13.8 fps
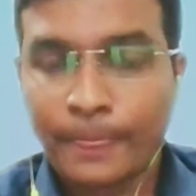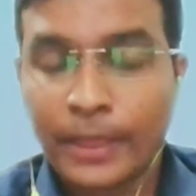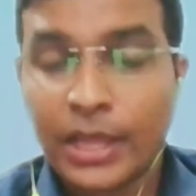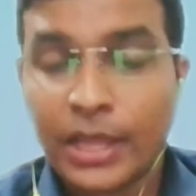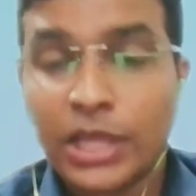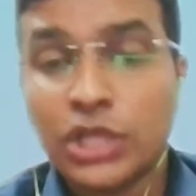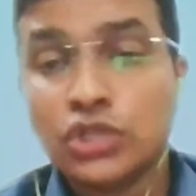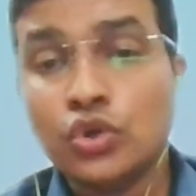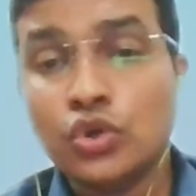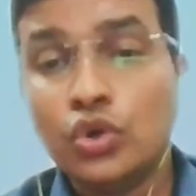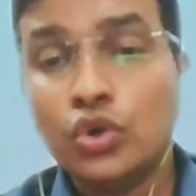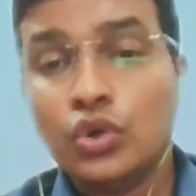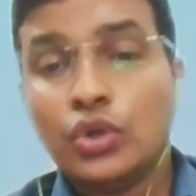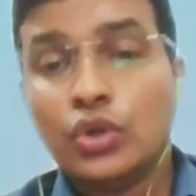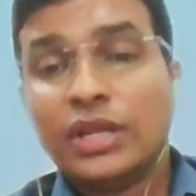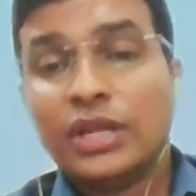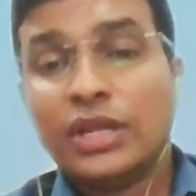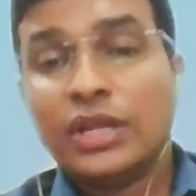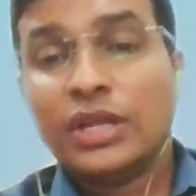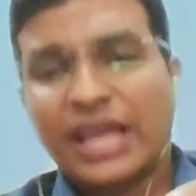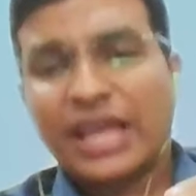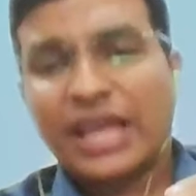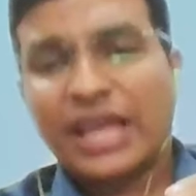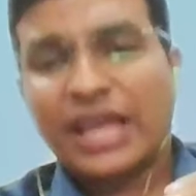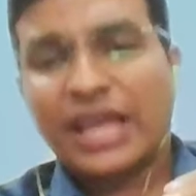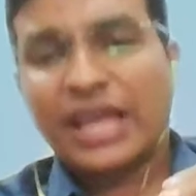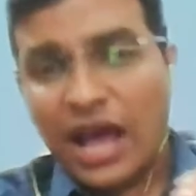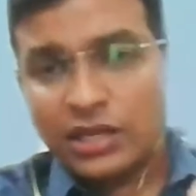So there are
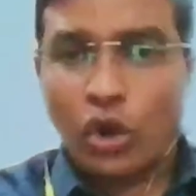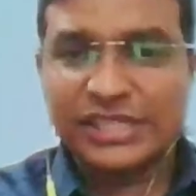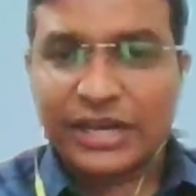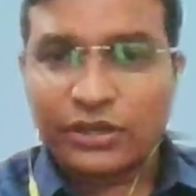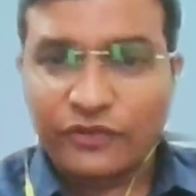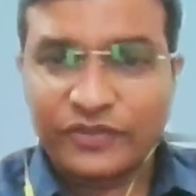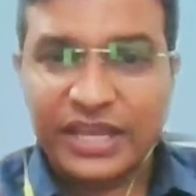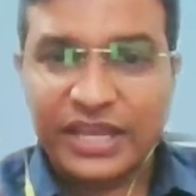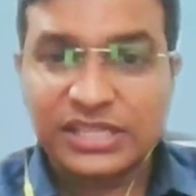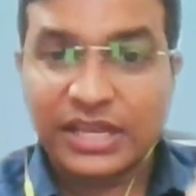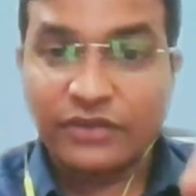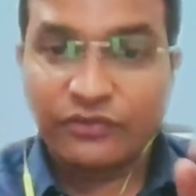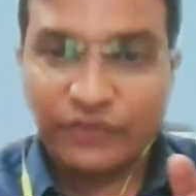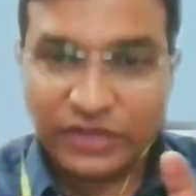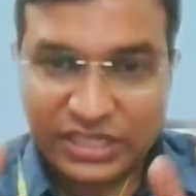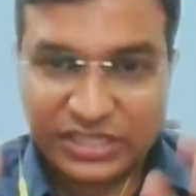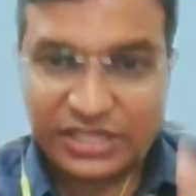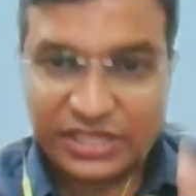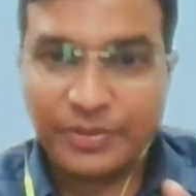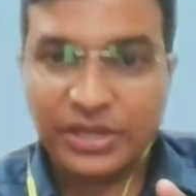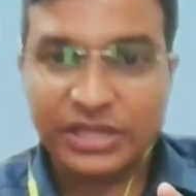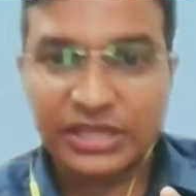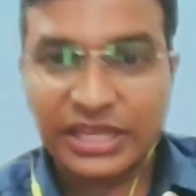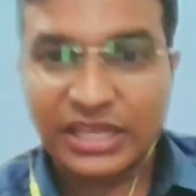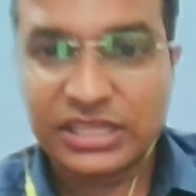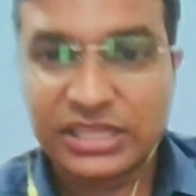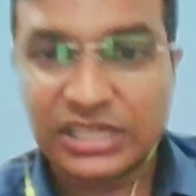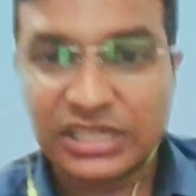all set of things, and this similar
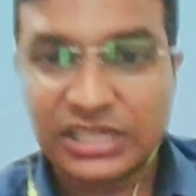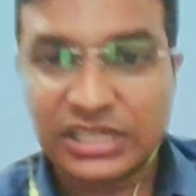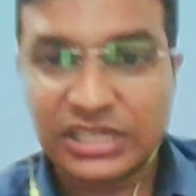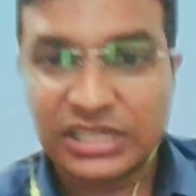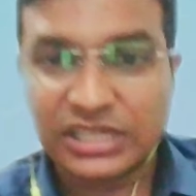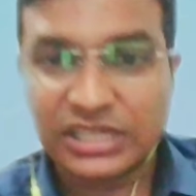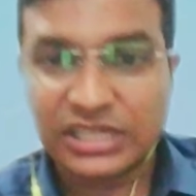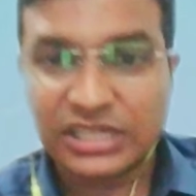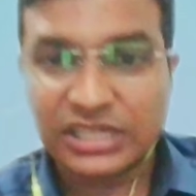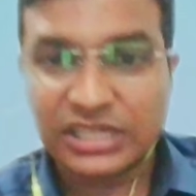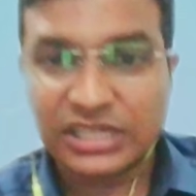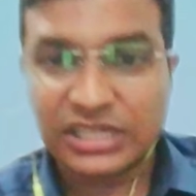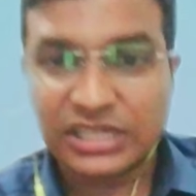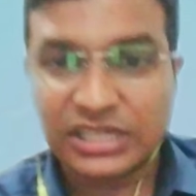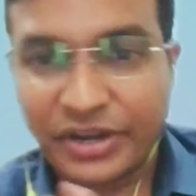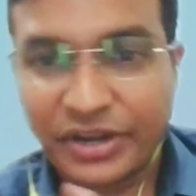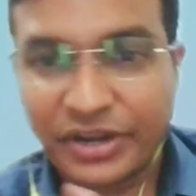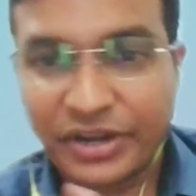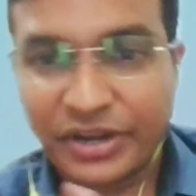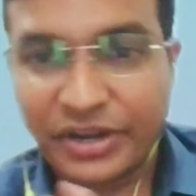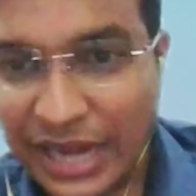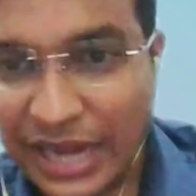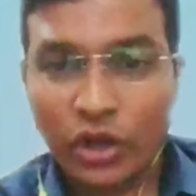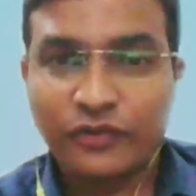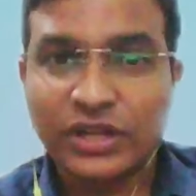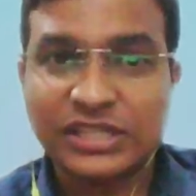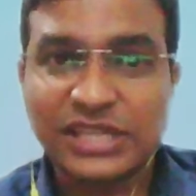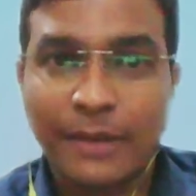thing, the Trademark Act, or for
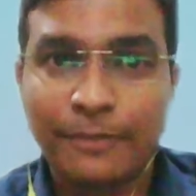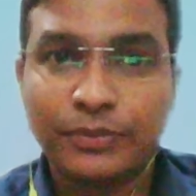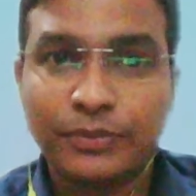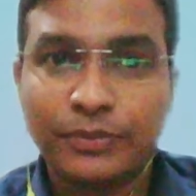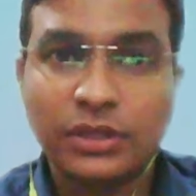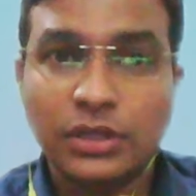example,